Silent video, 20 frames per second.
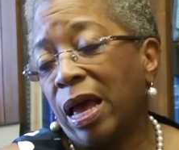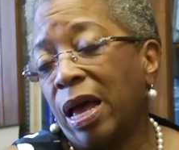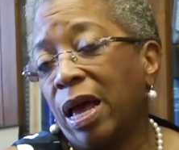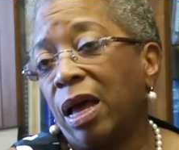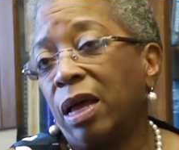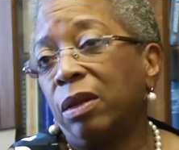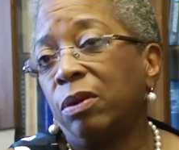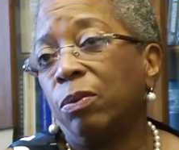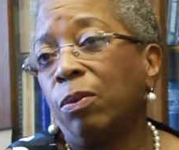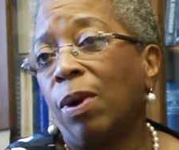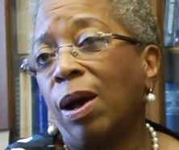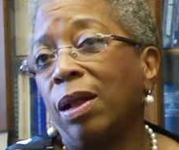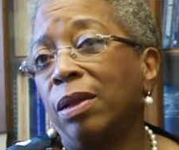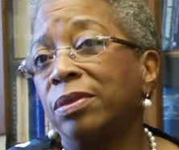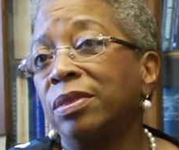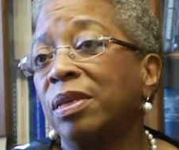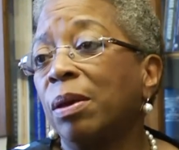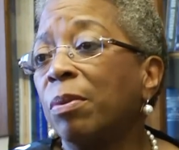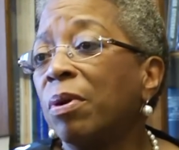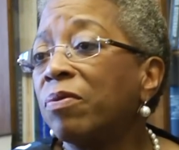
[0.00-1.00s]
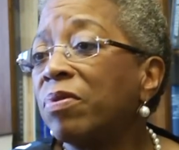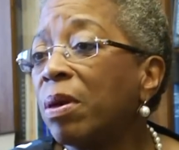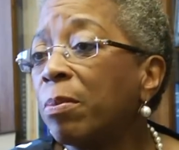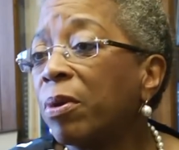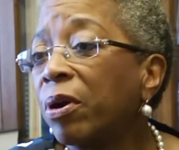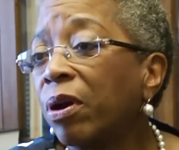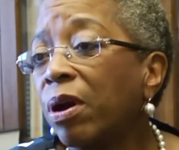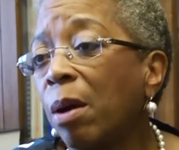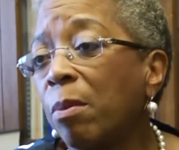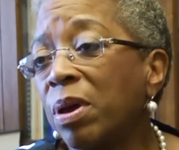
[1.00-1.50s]
And while some of them are
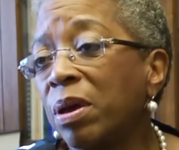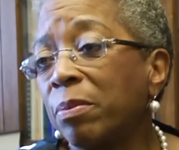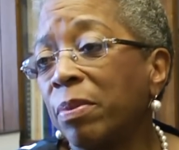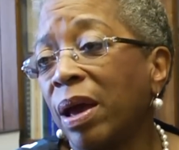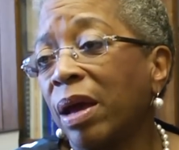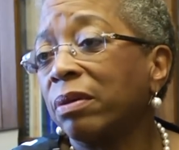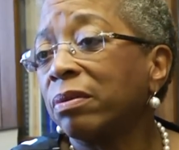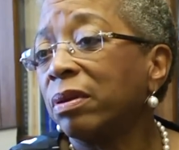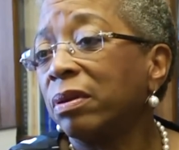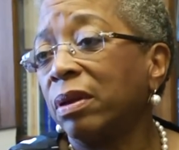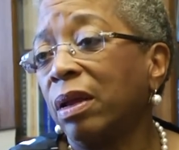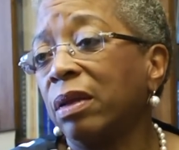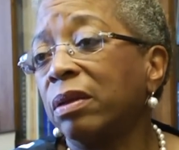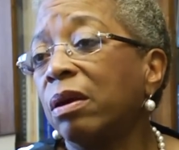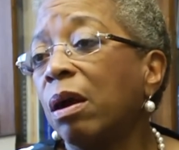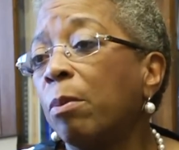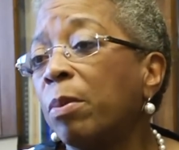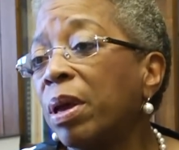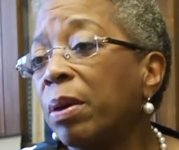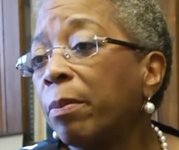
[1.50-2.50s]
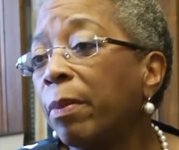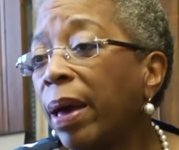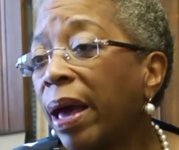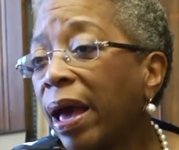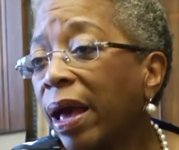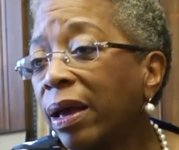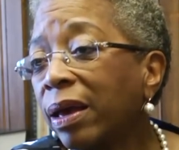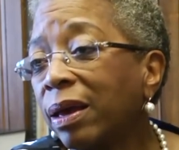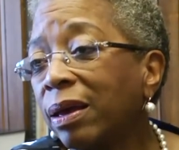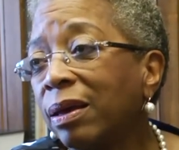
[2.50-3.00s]
coming back, they're not coming
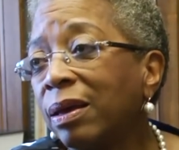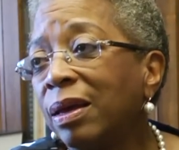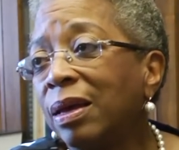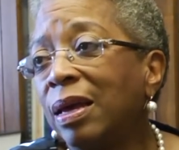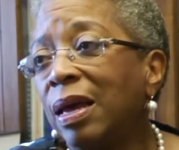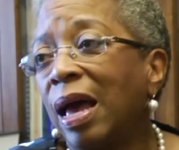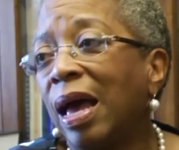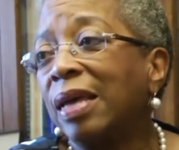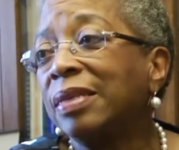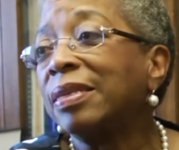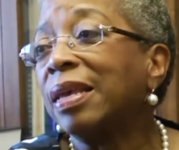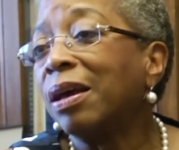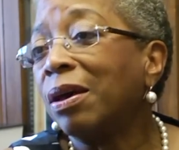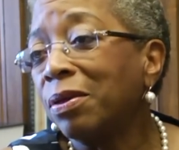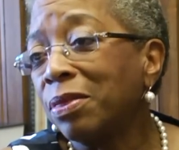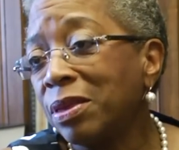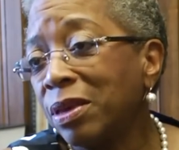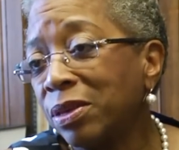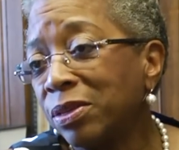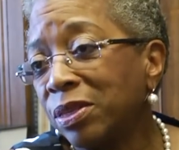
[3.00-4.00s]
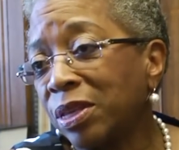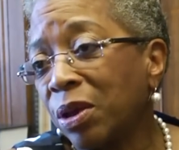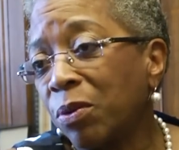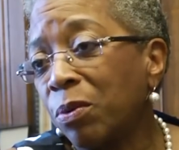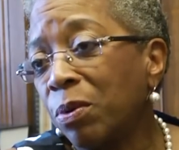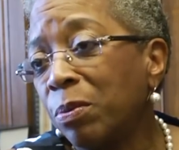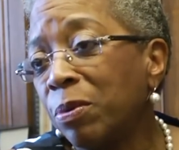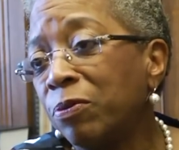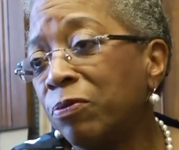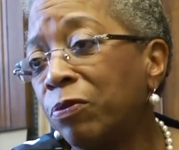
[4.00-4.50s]
back as healthy as they
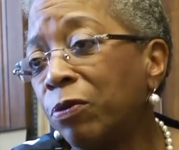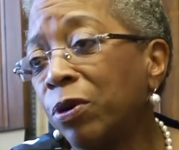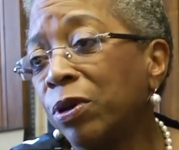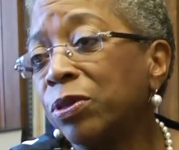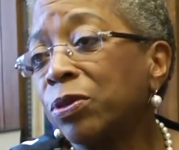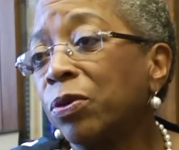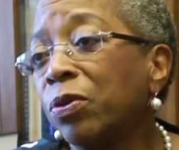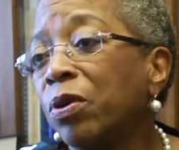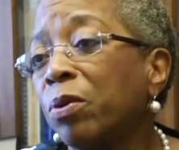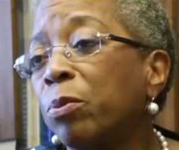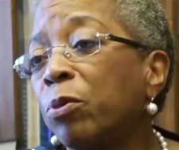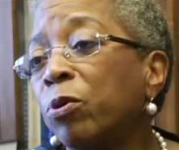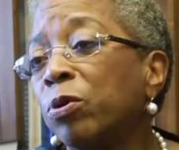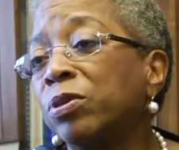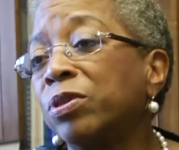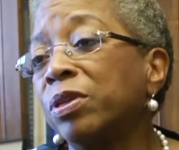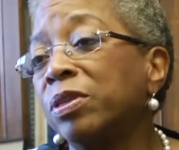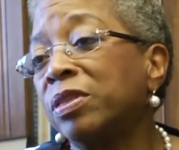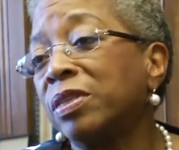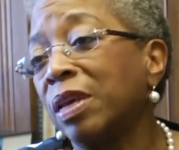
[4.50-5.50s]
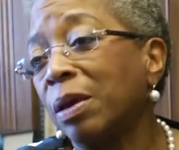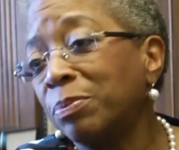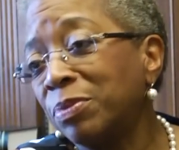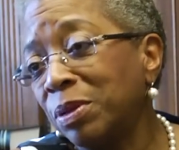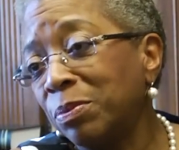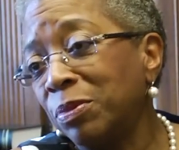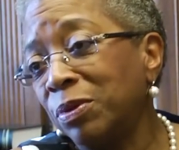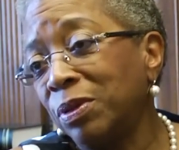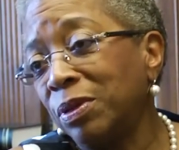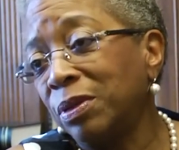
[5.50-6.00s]
were before, so they're more
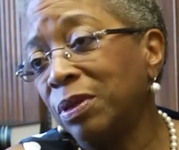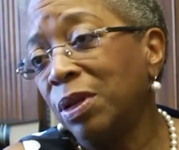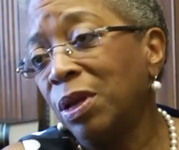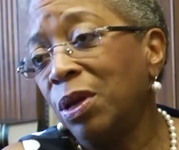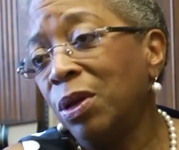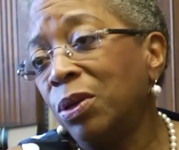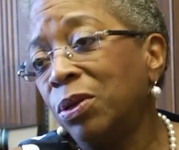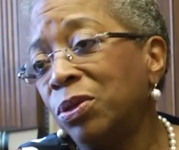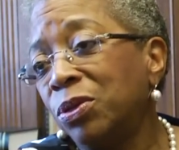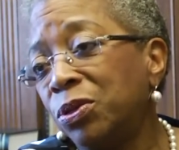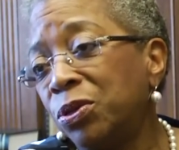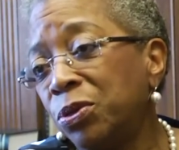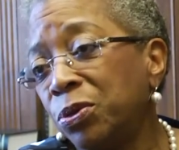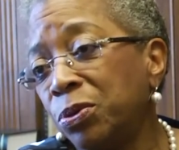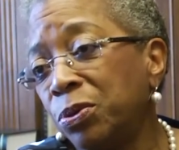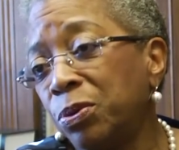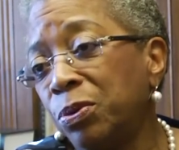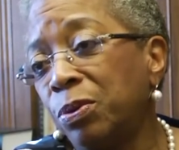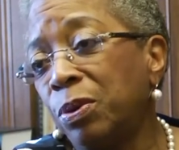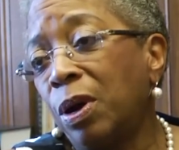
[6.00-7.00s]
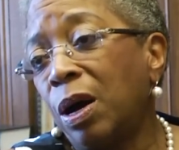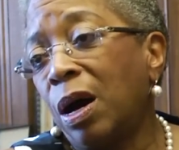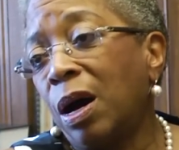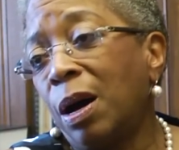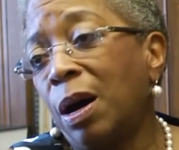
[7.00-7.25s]
susceptible to